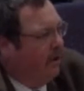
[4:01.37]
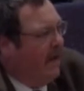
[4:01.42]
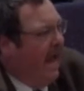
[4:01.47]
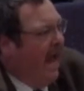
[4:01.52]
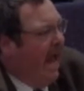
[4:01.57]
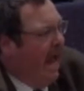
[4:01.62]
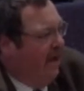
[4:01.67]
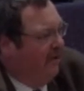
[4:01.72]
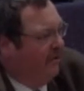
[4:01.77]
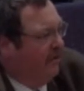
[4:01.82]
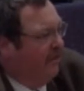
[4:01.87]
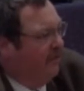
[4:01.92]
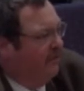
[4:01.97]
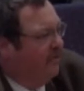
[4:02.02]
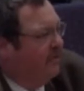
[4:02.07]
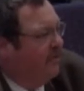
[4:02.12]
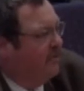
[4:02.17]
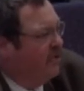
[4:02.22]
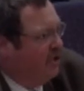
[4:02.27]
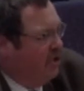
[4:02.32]
As of
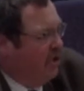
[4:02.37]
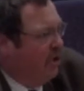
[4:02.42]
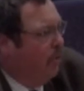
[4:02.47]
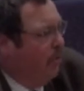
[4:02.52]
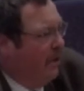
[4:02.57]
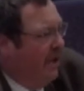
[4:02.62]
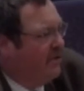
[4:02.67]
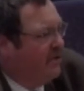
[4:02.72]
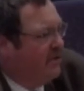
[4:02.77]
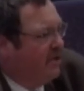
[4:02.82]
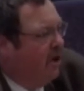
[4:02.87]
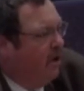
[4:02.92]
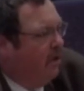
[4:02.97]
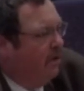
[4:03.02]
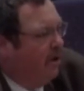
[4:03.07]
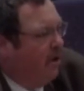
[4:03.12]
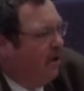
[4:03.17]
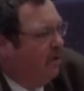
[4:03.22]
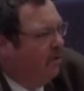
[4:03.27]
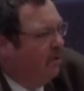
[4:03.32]
2 weeks ago,
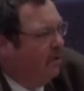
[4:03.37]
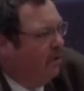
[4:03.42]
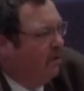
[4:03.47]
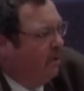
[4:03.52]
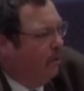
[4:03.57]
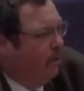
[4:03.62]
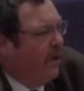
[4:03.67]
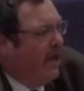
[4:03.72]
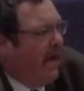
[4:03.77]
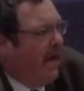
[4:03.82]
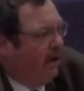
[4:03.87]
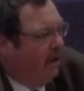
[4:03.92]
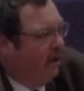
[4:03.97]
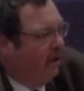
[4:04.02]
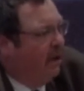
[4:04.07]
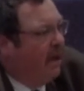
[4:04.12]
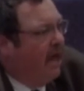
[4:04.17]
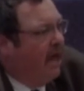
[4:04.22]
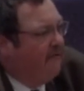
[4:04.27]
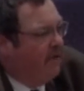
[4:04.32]
though, we had
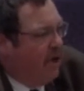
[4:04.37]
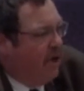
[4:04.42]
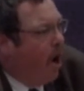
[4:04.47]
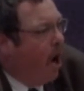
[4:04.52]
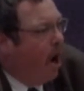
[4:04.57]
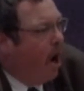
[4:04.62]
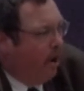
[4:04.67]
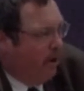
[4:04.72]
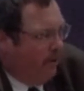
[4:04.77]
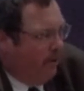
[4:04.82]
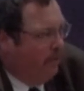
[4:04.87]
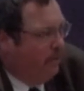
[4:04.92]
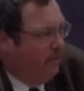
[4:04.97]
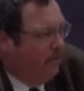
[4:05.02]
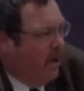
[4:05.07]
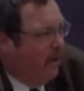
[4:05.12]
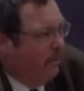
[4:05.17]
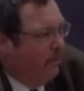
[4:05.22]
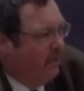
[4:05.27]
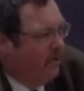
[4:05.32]
1,100
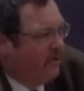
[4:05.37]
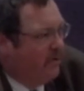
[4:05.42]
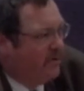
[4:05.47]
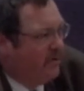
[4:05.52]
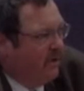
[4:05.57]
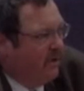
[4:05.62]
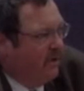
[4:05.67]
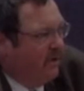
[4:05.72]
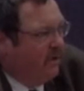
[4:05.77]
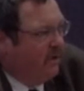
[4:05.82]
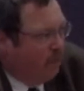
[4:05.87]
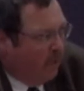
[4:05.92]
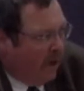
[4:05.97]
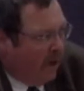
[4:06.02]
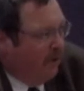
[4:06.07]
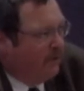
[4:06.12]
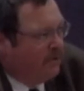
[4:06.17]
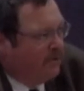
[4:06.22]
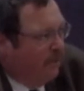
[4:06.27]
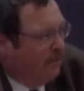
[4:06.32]
members when I
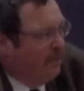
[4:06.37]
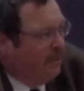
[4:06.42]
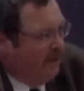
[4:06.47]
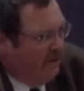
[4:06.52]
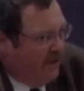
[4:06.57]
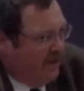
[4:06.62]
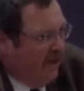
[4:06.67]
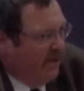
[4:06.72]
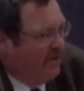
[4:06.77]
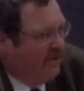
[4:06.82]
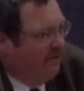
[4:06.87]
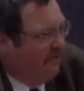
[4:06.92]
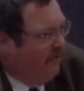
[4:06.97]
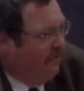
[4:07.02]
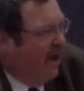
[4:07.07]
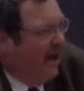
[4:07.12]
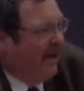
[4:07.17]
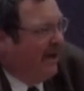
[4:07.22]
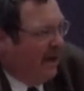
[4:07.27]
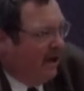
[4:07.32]
was up here
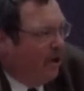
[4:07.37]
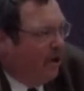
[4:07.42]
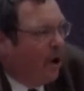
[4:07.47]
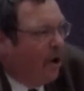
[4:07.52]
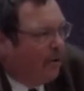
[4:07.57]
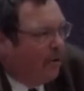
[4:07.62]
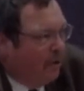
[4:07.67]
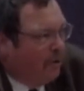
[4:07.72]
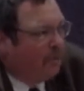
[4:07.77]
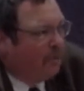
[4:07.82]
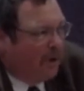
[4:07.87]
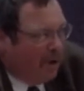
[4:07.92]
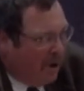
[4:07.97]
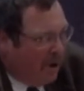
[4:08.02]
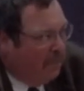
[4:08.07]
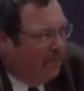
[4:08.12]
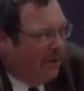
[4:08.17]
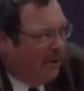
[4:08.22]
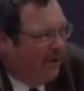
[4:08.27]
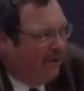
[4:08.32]
testifying on other
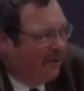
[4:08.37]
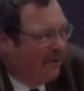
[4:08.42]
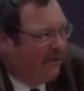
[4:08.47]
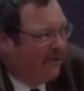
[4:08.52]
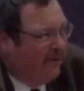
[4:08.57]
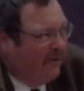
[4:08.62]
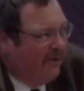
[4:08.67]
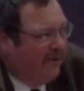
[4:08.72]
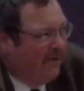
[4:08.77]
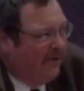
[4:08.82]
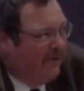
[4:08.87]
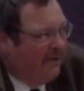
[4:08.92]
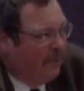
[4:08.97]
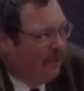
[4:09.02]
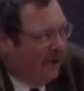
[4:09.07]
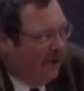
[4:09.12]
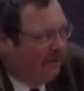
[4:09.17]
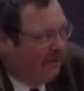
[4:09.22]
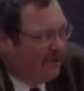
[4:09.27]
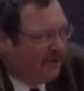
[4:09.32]
gun bills,
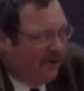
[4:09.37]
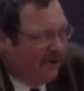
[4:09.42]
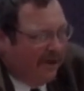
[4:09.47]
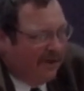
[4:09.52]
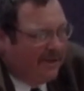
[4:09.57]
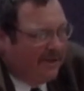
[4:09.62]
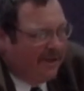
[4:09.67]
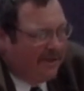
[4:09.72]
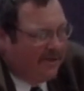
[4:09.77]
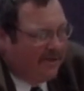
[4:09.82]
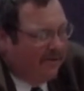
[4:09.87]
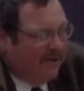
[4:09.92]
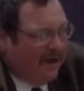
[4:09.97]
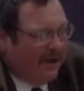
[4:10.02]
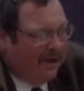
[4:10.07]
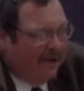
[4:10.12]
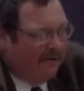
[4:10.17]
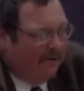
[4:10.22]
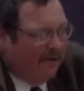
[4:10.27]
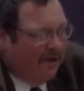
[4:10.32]
when I was
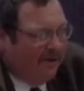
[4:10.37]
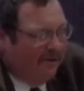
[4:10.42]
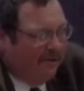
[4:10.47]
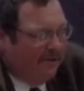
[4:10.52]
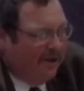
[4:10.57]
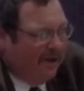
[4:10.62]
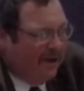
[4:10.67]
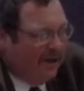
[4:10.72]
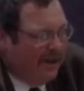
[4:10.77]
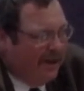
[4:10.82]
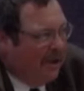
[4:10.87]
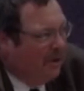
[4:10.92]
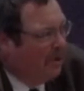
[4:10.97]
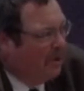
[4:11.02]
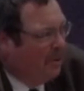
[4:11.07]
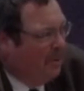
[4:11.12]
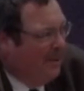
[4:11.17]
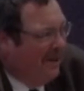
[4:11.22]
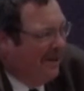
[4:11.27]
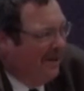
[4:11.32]
testifying in front of the other
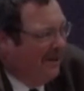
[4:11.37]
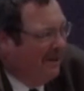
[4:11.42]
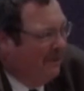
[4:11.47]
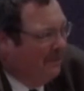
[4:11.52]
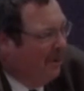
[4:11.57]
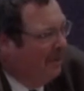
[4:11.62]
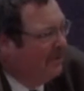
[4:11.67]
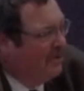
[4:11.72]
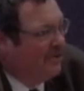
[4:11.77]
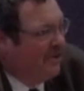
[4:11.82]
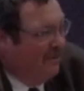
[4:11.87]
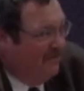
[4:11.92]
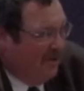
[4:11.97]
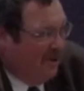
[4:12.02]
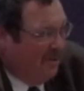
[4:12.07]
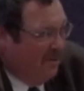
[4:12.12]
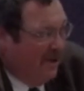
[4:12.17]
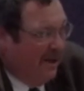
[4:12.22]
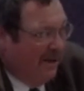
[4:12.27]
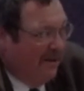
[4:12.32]
committee, the Public Safety
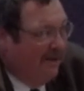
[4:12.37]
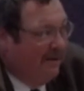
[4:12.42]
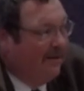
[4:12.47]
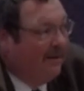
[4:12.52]
Committee.